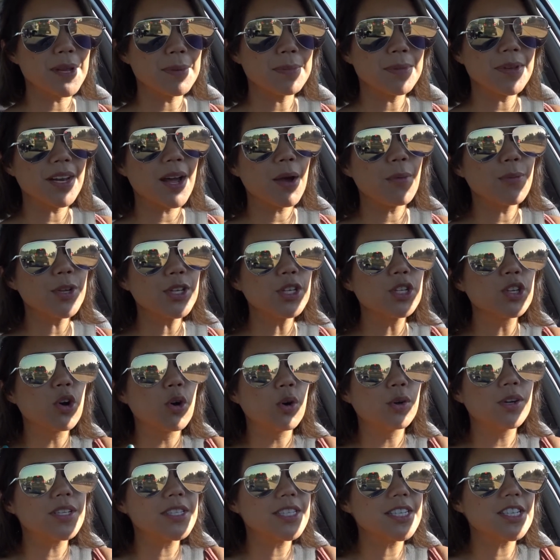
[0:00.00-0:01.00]
I mean, I would
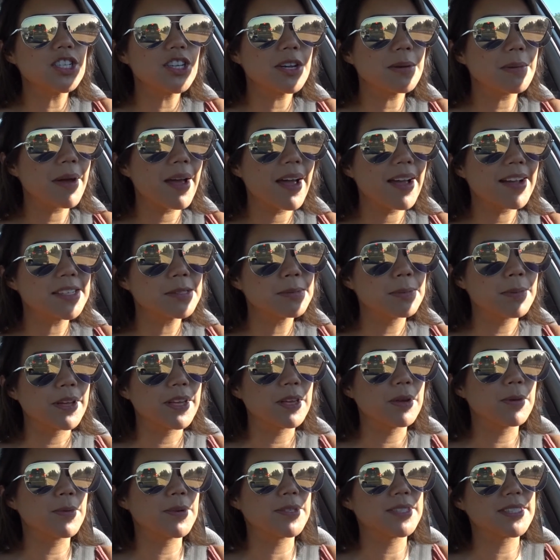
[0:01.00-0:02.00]
go to T J Maxx,
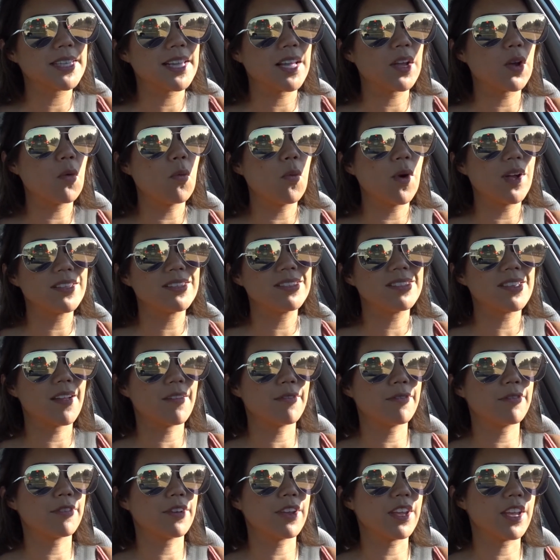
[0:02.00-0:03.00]
but it was like once
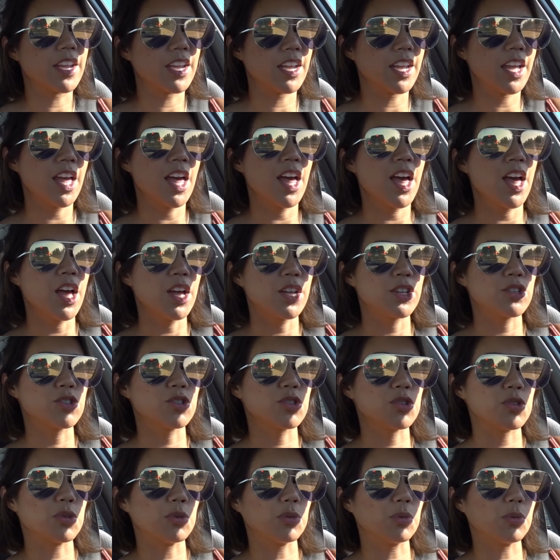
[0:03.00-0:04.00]
every
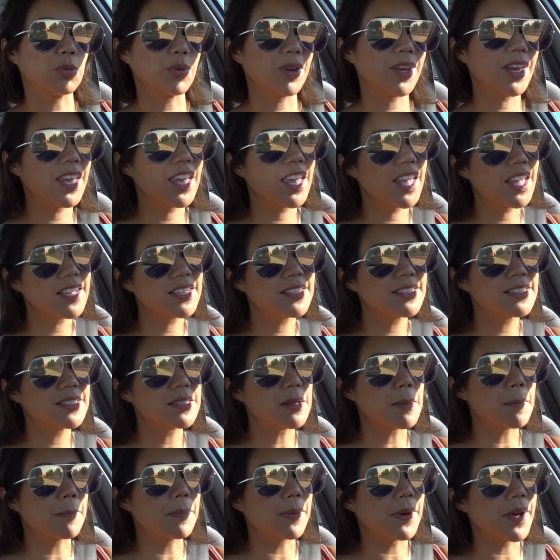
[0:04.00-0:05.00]
two weeks.
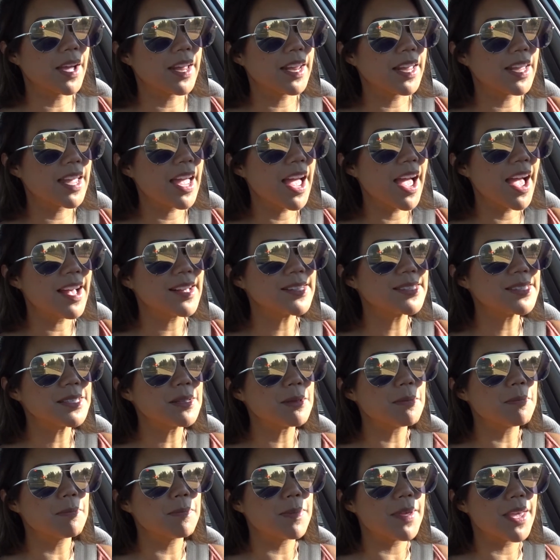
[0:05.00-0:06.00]
But it
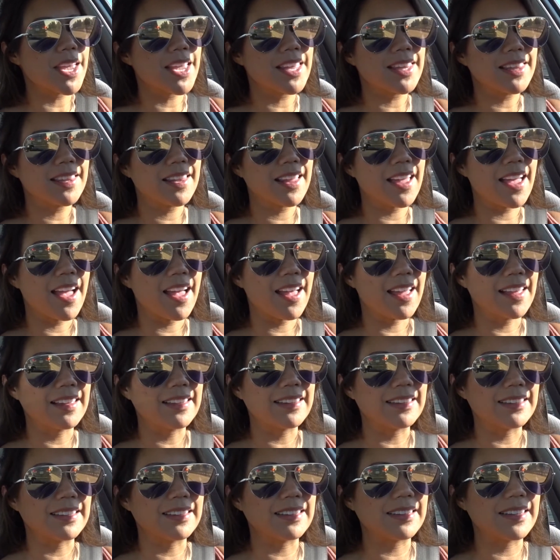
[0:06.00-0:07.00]
hasn't been
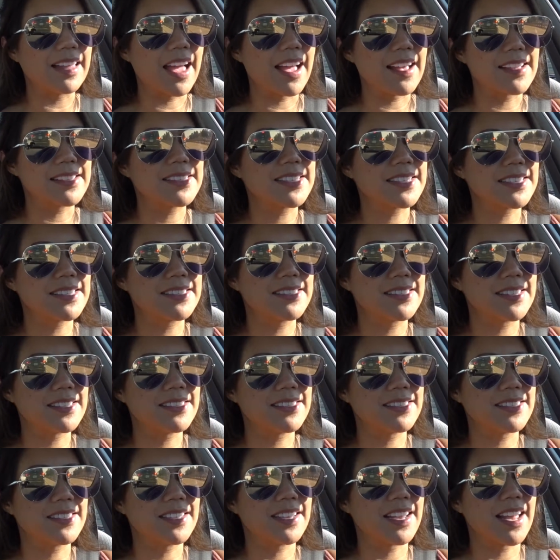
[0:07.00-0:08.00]
as
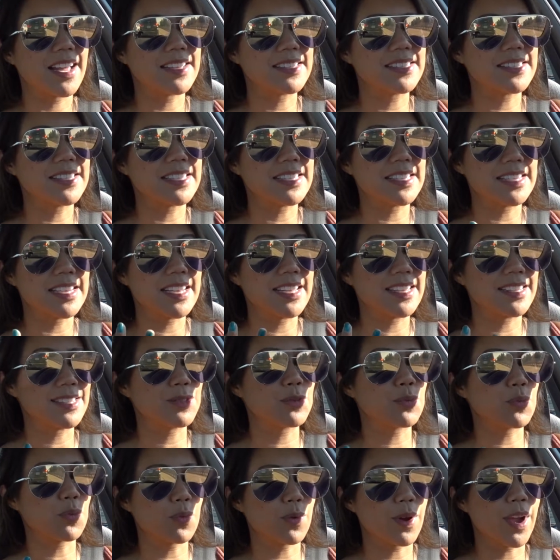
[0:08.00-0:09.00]
consistent as it
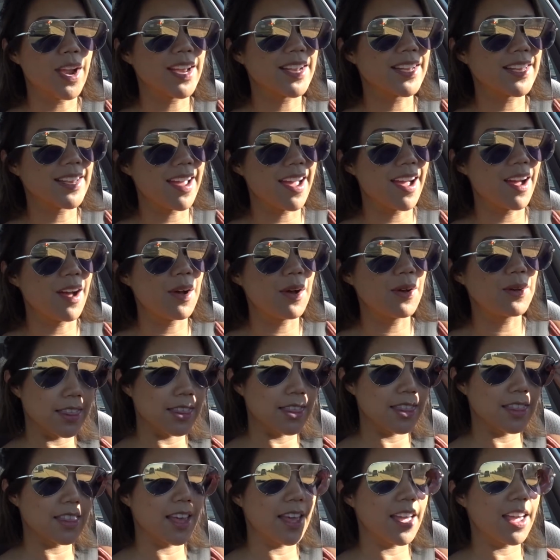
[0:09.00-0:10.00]
is right now.
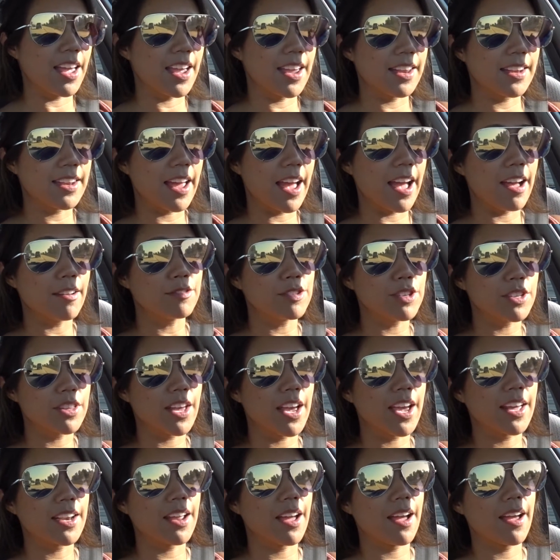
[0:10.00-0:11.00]
And then after
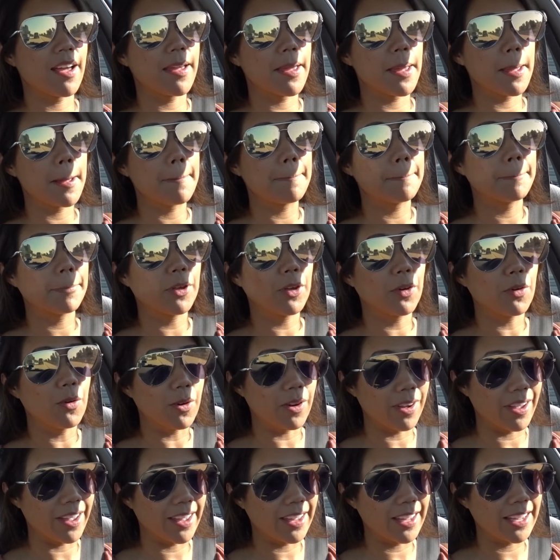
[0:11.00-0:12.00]
that, I am
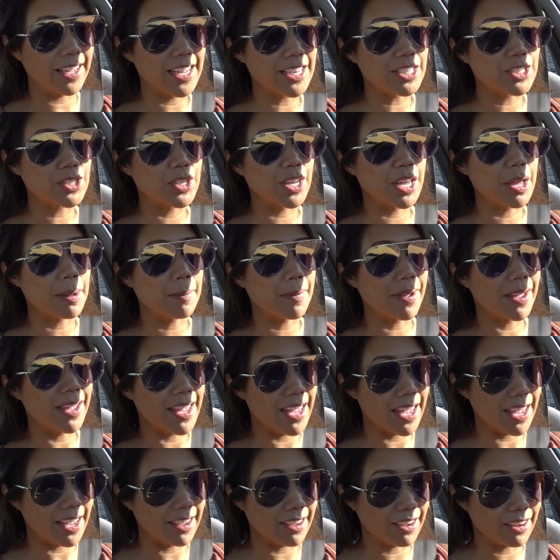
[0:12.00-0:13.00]
going to get my
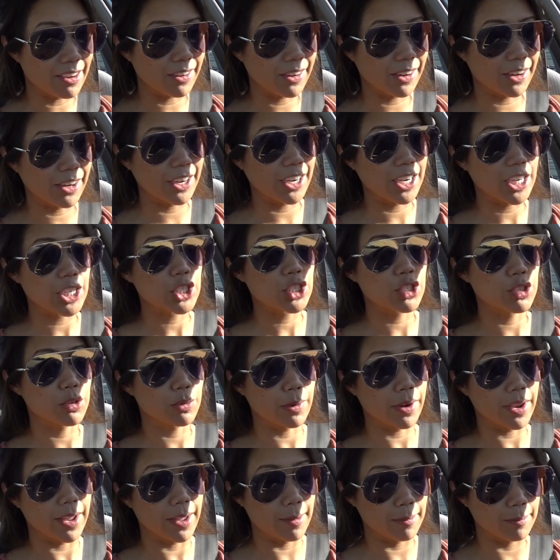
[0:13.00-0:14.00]
hair
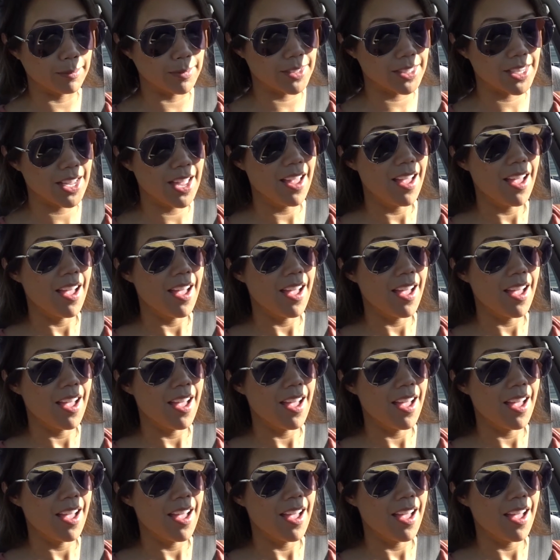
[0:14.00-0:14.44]
trimmed.